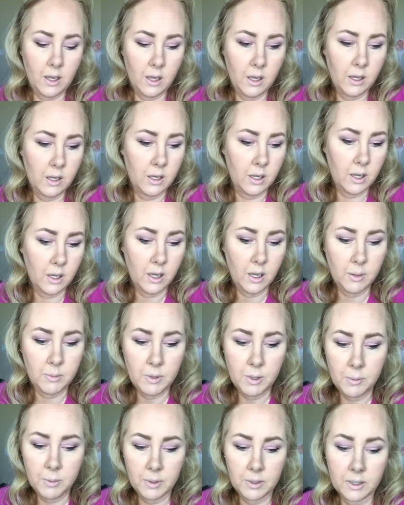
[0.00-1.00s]
I'm
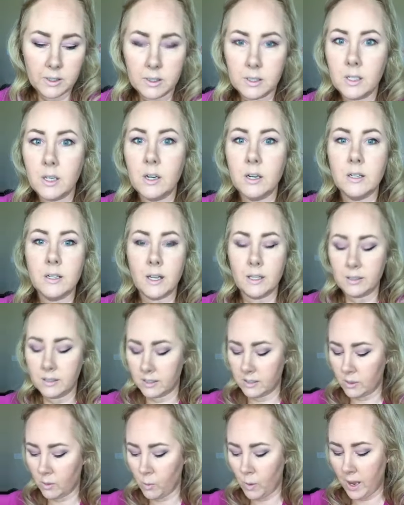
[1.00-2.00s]
gonna put this
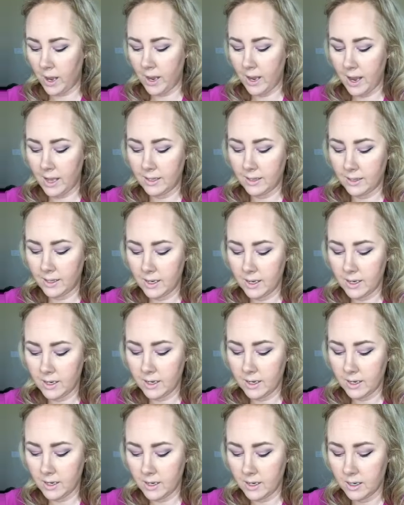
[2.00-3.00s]
iridescent away, I
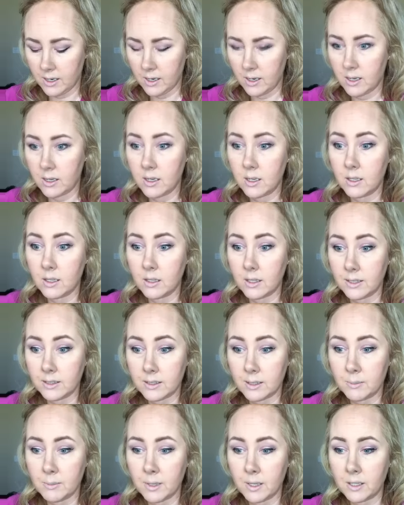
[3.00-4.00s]
think. Unless
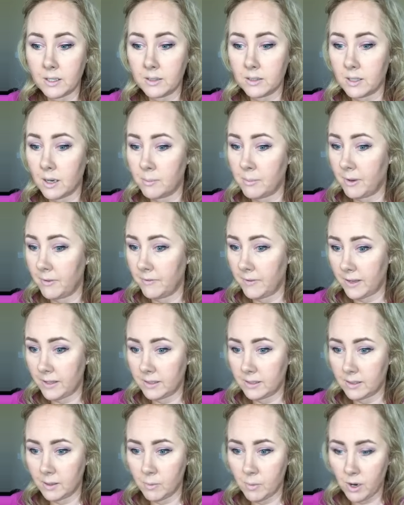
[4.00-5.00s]
I'm gonna use it on my
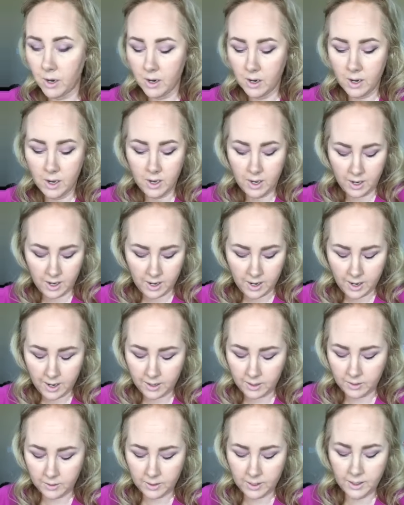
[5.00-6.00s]
face somewhere. I
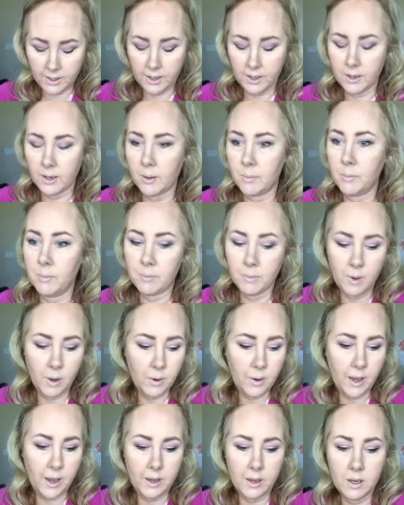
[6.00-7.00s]
don't think I am.
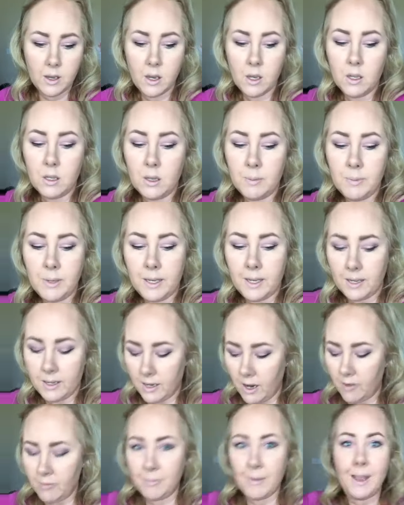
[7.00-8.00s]
Okay, let me get it
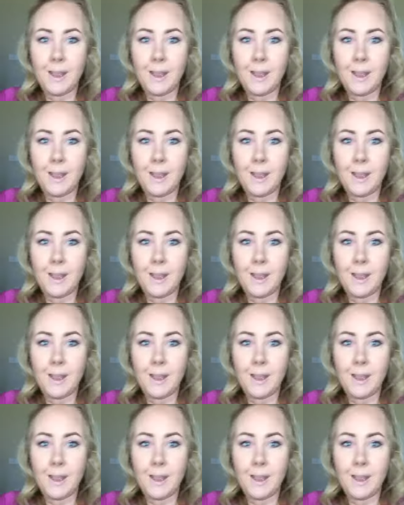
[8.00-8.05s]
off